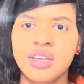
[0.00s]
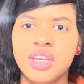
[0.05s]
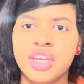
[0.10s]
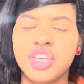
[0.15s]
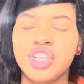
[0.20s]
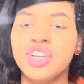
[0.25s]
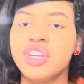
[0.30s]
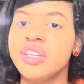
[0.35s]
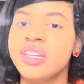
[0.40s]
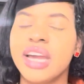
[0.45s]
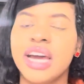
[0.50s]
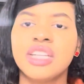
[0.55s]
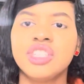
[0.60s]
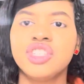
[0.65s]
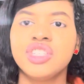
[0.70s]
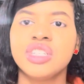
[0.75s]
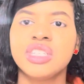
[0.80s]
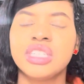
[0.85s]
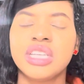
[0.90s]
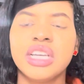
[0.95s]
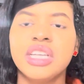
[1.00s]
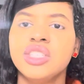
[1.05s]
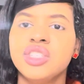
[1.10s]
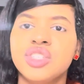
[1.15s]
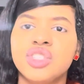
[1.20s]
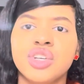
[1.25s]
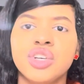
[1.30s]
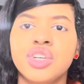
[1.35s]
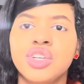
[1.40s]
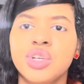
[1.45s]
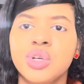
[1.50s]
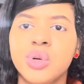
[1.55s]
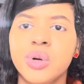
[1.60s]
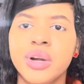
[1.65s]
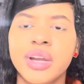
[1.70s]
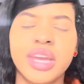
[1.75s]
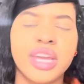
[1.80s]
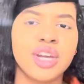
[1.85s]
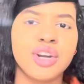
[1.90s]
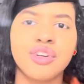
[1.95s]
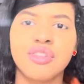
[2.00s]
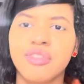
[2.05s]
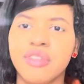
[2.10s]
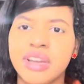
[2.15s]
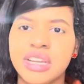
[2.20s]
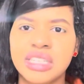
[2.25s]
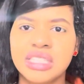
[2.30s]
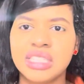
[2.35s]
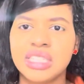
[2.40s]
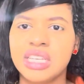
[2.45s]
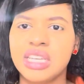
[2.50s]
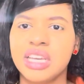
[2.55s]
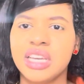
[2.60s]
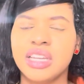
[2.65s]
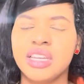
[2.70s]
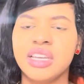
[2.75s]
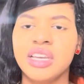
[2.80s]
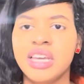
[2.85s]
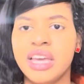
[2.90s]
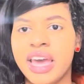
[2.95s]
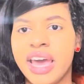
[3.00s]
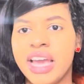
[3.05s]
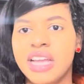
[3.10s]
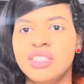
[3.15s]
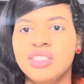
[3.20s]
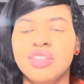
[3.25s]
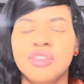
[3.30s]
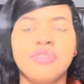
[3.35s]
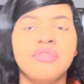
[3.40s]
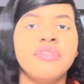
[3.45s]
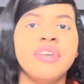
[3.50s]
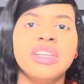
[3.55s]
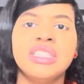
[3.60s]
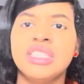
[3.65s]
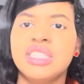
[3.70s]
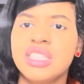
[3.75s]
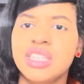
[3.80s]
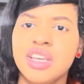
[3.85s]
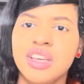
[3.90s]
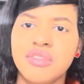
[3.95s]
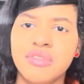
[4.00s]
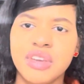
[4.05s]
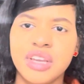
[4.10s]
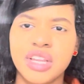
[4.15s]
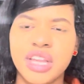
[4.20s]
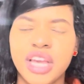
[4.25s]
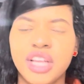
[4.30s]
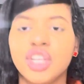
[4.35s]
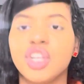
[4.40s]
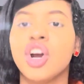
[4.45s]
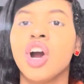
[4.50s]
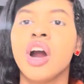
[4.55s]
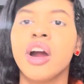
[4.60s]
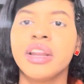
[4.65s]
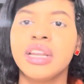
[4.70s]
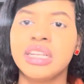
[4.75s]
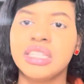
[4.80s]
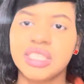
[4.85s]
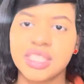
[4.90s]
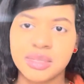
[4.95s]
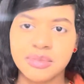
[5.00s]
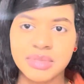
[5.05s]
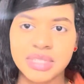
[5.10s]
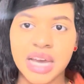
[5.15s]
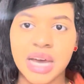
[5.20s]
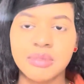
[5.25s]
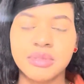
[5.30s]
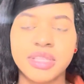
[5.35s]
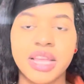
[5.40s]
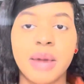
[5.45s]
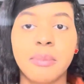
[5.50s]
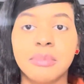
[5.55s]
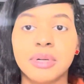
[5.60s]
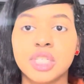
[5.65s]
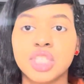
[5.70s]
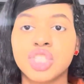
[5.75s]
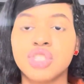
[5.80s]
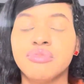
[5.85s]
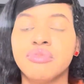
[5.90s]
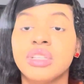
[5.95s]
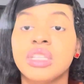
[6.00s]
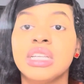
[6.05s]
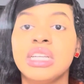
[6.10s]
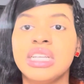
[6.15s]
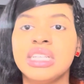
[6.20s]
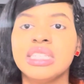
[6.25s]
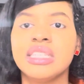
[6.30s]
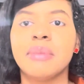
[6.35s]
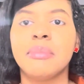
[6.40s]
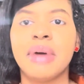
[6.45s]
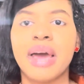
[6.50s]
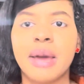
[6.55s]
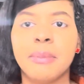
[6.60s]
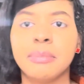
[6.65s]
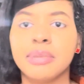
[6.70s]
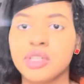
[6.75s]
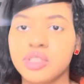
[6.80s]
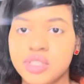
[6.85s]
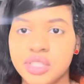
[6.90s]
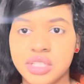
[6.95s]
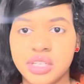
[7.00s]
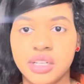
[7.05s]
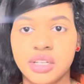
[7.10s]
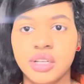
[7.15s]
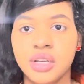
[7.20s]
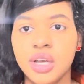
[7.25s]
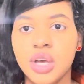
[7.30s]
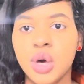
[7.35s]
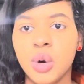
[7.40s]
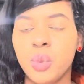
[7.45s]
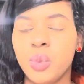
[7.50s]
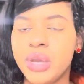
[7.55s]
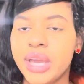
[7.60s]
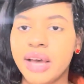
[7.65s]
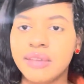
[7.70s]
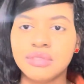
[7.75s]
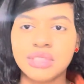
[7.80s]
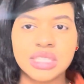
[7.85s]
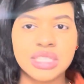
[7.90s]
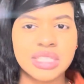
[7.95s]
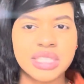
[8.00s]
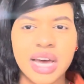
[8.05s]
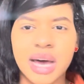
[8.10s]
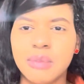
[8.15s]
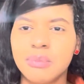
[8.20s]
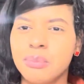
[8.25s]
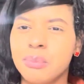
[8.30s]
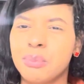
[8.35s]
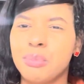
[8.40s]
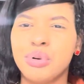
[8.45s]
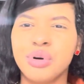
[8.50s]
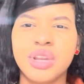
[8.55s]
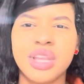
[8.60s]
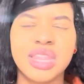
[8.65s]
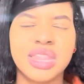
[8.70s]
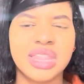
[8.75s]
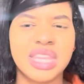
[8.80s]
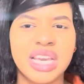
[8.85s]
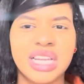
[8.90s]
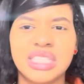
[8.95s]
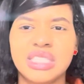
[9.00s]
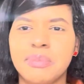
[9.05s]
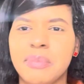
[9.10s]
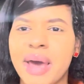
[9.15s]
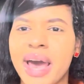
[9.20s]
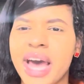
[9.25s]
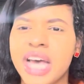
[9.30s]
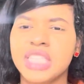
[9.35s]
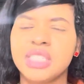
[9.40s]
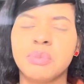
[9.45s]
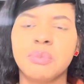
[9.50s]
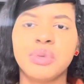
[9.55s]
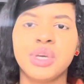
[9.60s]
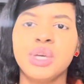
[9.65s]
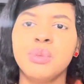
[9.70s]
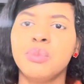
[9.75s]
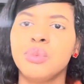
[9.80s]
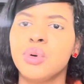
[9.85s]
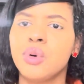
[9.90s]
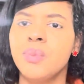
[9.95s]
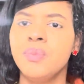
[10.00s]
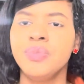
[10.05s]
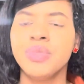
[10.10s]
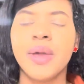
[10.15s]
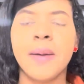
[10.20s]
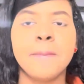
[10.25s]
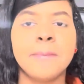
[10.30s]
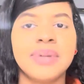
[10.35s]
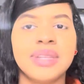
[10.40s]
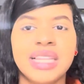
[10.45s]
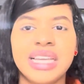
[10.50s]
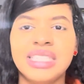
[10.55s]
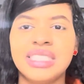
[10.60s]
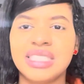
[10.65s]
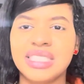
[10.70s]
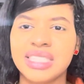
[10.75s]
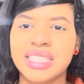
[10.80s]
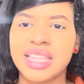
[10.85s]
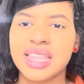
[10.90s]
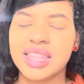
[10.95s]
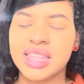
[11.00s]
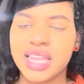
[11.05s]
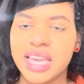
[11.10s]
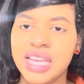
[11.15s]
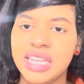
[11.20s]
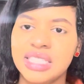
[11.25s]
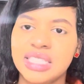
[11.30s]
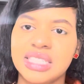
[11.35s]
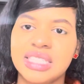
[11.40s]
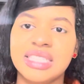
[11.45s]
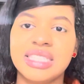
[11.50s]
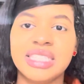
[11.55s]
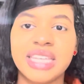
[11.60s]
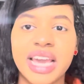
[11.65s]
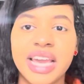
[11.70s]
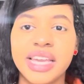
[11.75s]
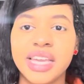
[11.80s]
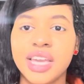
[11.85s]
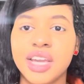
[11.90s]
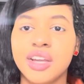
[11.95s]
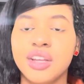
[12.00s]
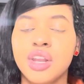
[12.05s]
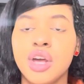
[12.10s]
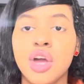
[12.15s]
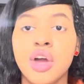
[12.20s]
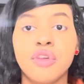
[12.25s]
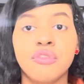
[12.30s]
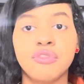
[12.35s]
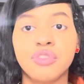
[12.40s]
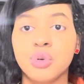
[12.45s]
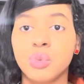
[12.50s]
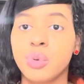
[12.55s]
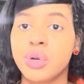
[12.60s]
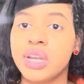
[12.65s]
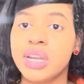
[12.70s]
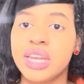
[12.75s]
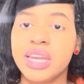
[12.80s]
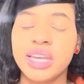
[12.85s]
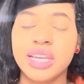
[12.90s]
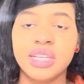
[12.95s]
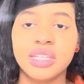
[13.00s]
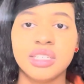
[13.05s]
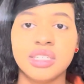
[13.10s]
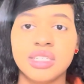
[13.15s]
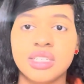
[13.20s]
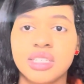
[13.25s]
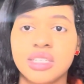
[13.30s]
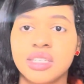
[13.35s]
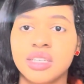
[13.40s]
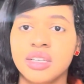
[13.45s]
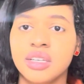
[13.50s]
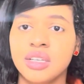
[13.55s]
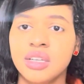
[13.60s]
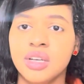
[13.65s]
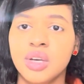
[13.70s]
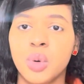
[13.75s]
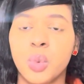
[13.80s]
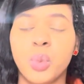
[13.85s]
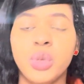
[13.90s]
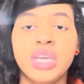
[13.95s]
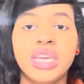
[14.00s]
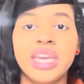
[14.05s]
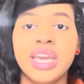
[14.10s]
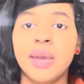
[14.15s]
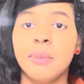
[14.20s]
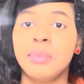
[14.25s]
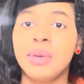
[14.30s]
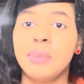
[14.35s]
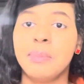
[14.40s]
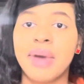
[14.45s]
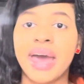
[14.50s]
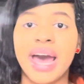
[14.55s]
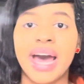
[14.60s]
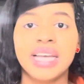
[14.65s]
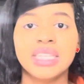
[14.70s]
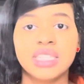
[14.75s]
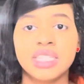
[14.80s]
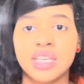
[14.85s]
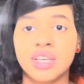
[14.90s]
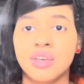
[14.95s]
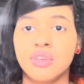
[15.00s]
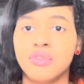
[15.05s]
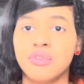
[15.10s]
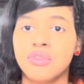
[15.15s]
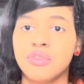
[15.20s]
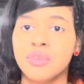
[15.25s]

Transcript: You're not just insecure and crazy and defensive and guarded. Sometimes that person really is a bad person. We have to stop putting things past people, places, and things, and take it for what it is. We can't be passive.